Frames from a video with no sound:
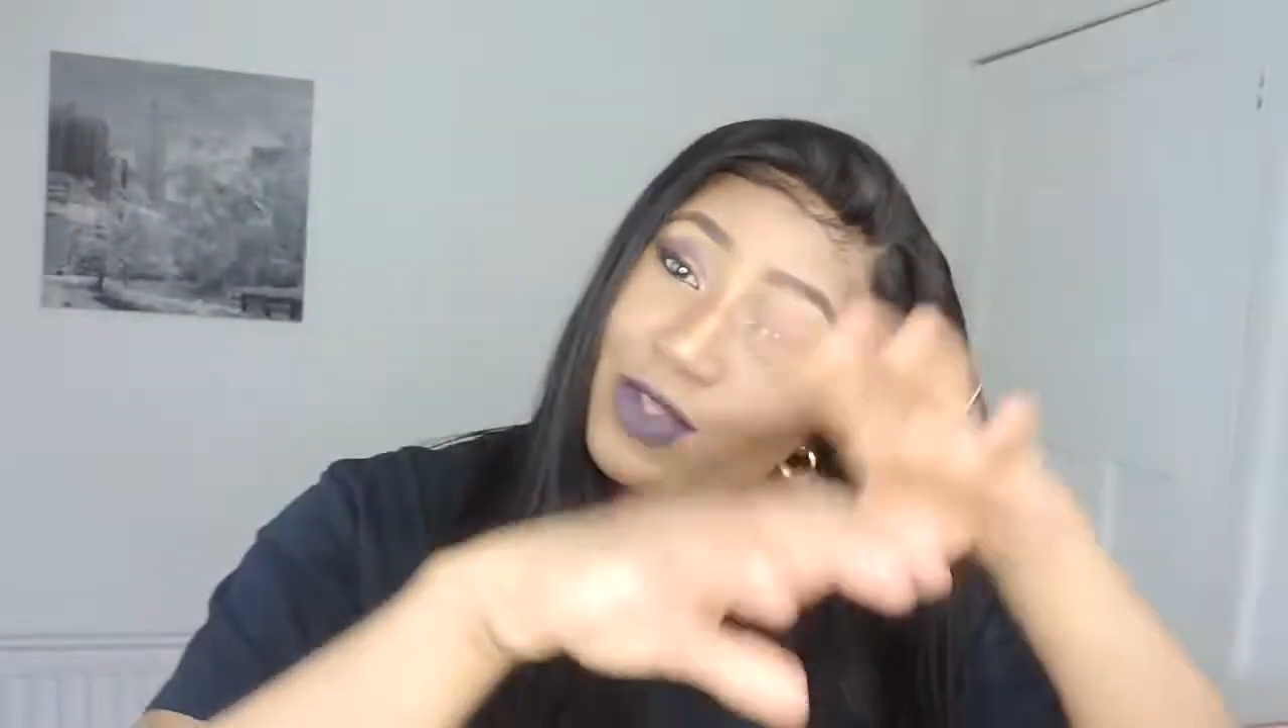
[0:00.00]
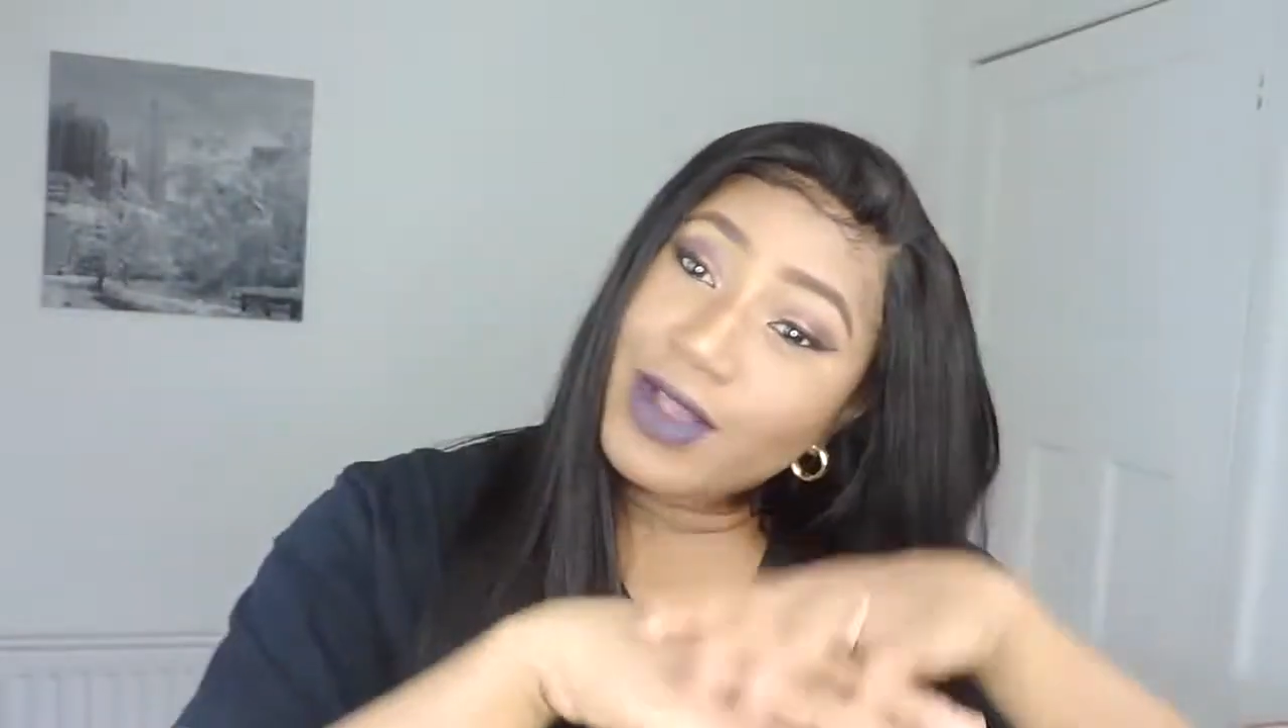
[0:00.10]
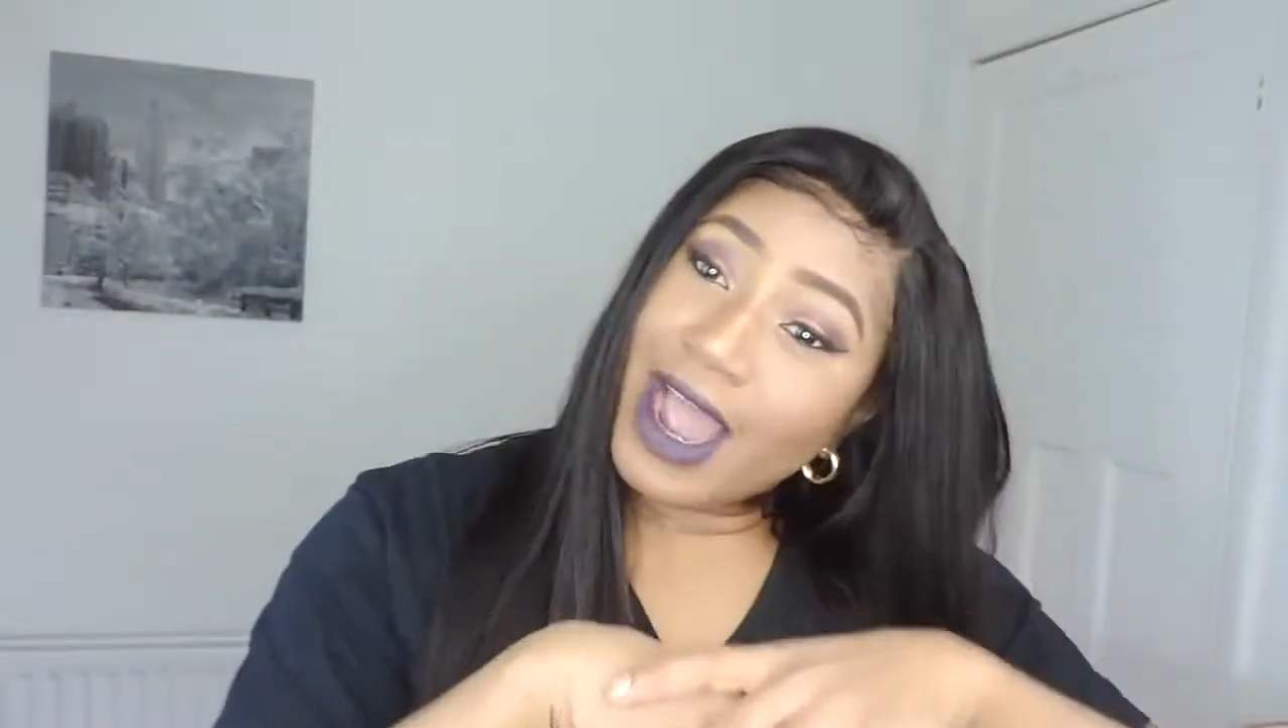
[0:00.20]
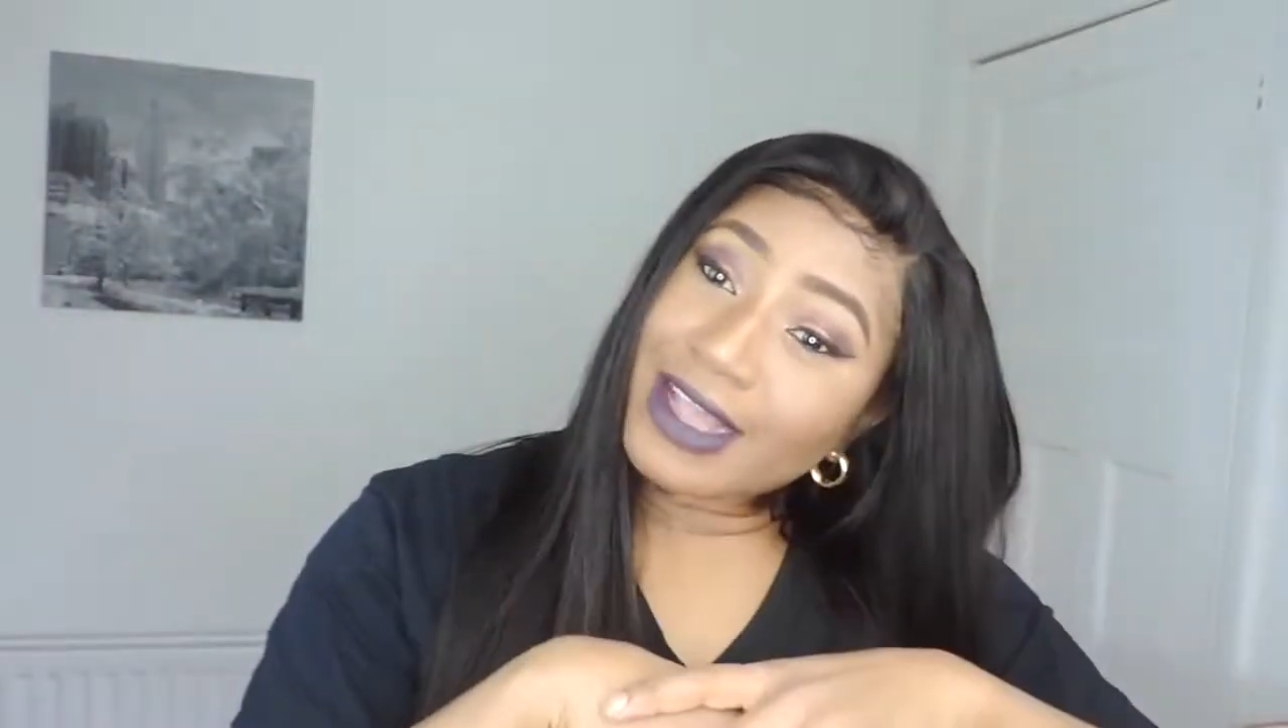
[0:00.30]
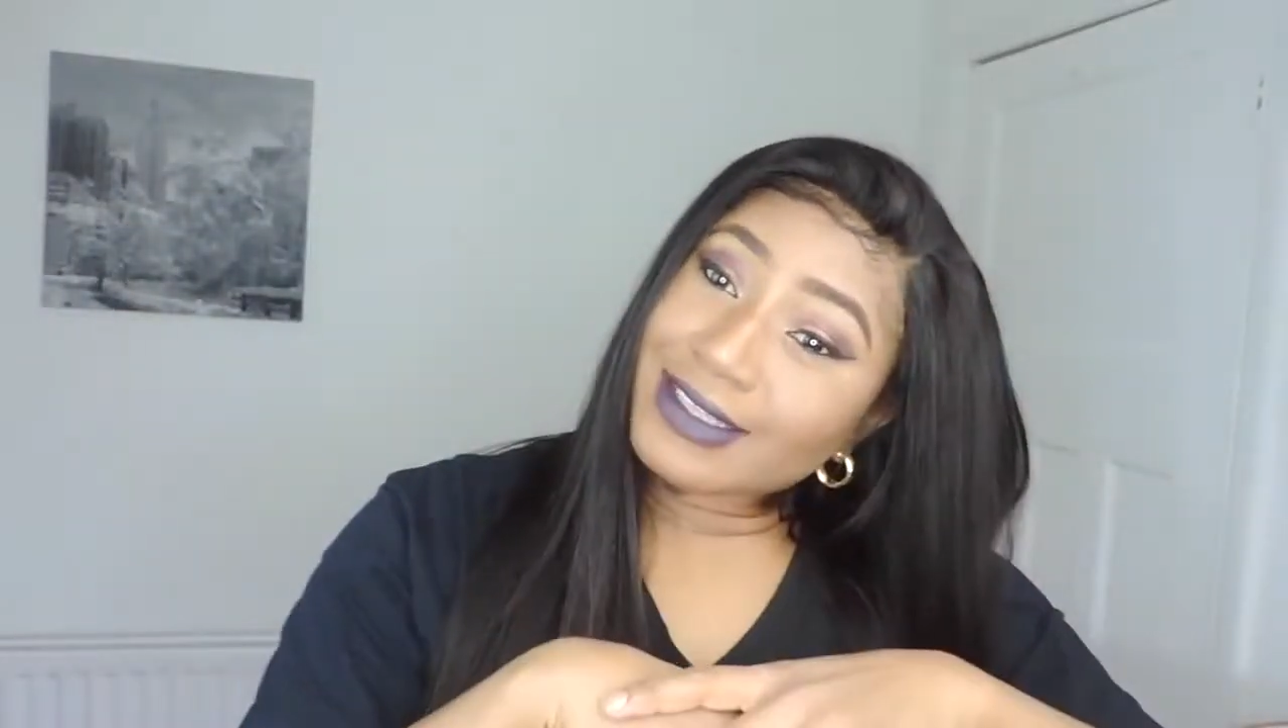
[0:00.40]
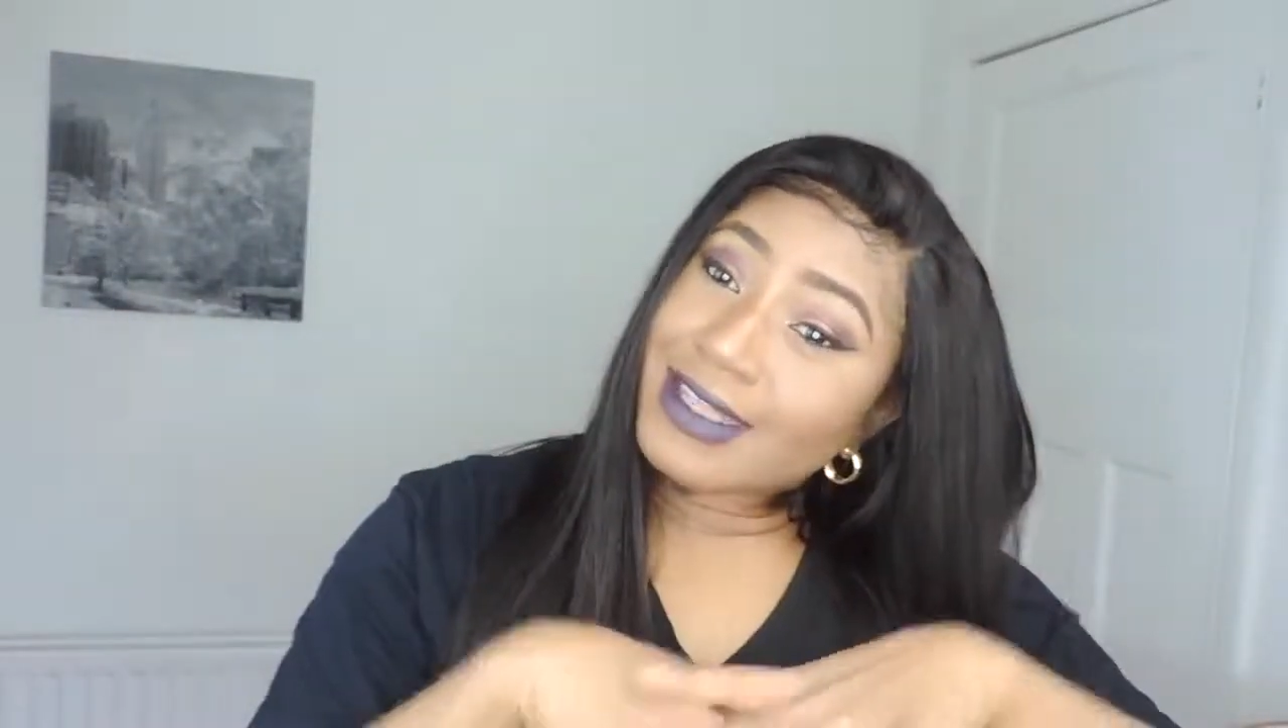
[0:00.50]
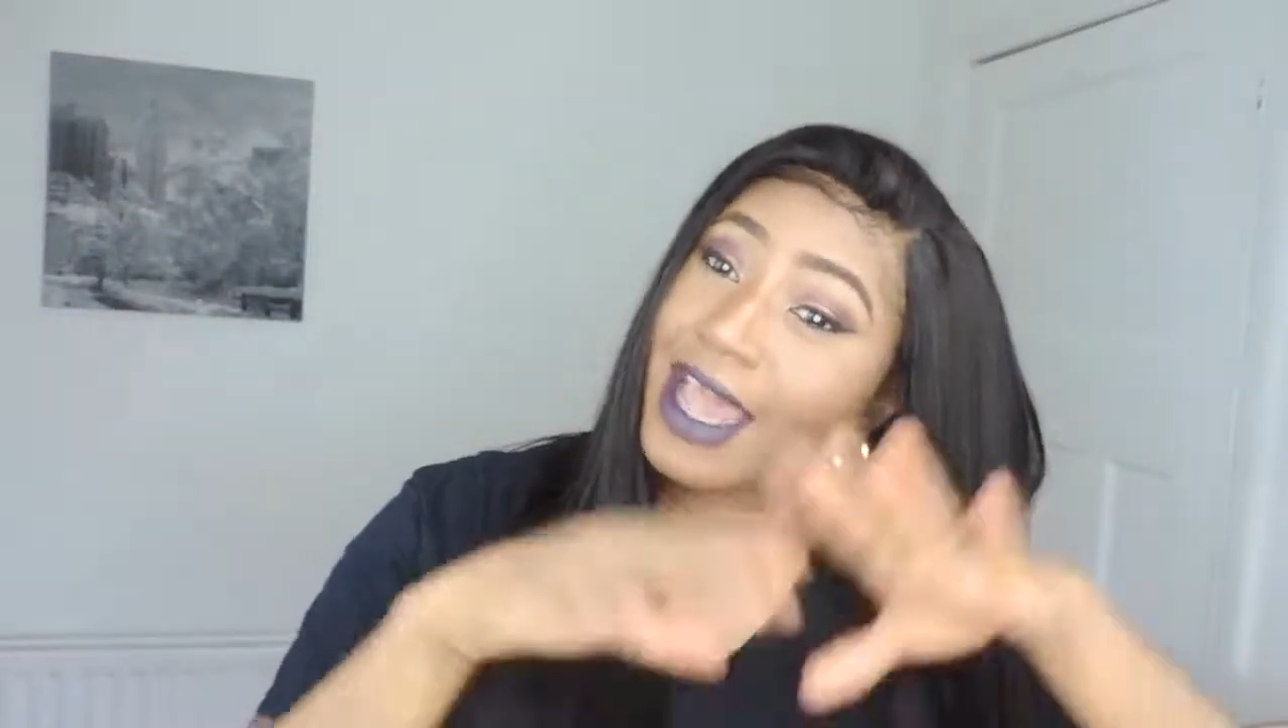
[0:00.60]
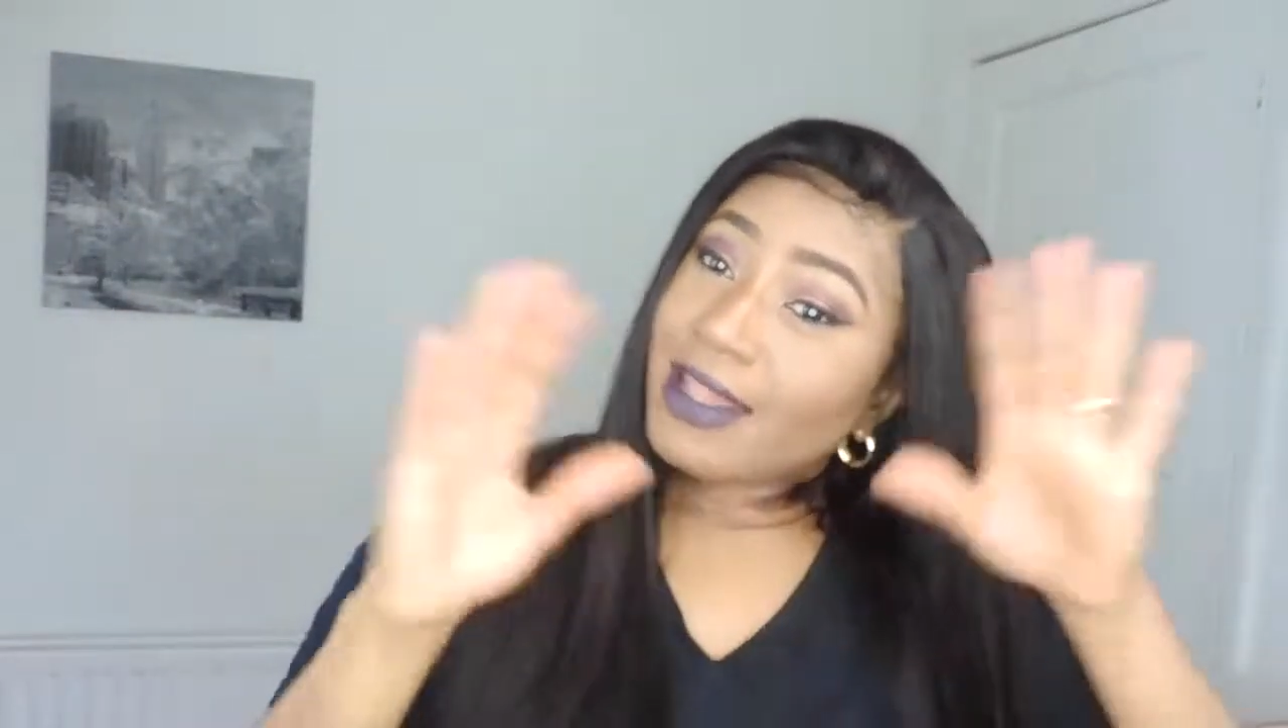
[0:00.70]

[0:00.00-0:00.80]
you guys,